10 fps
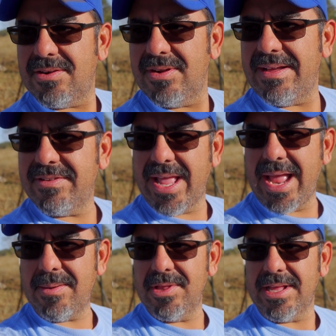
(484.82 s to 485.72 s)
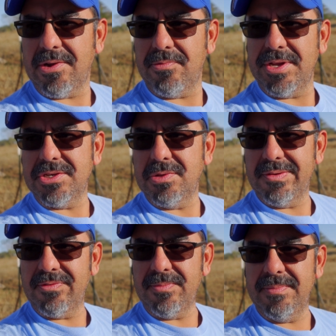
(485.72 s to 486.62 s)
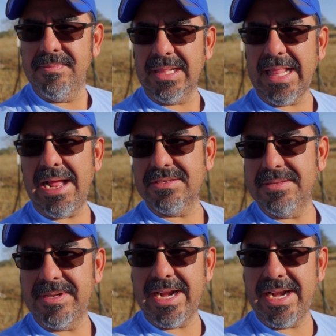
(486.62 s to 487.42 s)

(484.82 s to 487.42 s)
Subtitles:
don't have a camera that can reach all the way from 1,000,